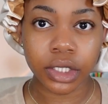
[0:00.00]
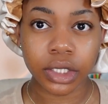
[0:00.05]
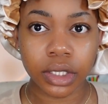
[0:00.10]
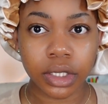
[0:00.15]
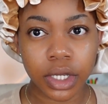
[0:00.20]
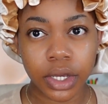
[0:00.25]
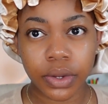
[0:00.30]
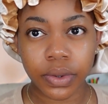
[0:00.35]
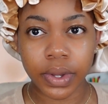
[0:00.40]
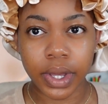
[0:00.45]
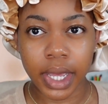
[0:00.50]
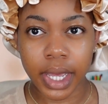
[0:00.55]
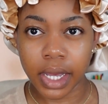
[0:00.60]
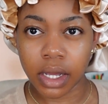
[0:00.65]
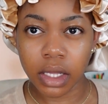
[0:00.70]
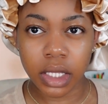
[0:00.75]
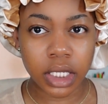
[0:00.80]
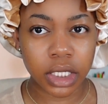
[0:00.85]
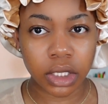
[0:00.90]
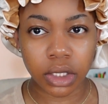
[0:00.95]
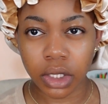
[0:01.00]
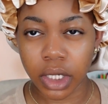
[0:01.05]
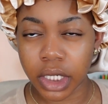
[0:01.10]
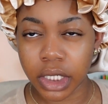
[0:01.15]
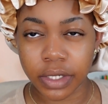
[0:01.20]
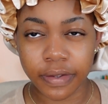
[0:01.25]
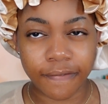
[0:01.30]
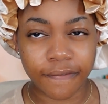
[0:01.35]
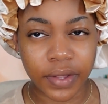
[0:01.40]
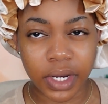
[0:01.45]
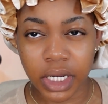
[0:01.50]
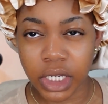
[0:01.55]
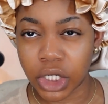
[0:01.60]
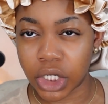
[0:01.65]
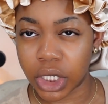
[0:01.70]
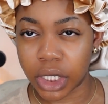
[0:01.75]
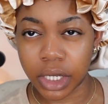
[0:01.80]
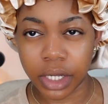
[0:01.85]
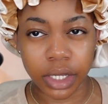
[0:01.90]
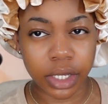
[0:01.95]
So how the start to
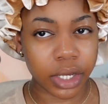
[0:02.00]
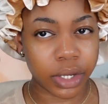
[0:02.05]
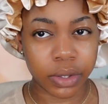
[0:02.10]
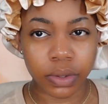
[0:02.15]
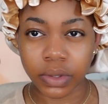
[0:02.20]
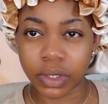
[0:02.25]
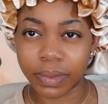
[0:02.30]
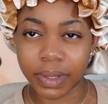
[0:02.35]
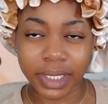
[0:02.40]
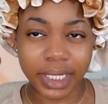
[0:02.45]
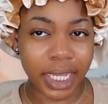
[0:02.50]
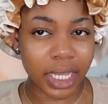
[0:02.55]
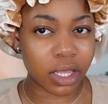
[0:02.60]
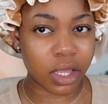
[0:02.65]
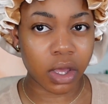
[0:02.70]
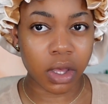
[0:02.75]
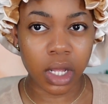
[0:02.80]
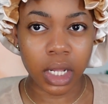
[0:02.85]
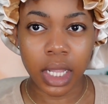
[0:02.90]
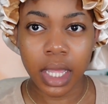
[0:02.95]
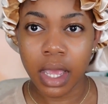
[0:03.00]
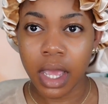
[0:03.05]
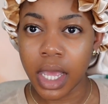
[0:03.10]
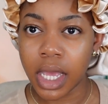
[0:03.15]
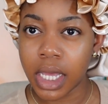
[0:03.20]
finish goes, I'm gonna take y'all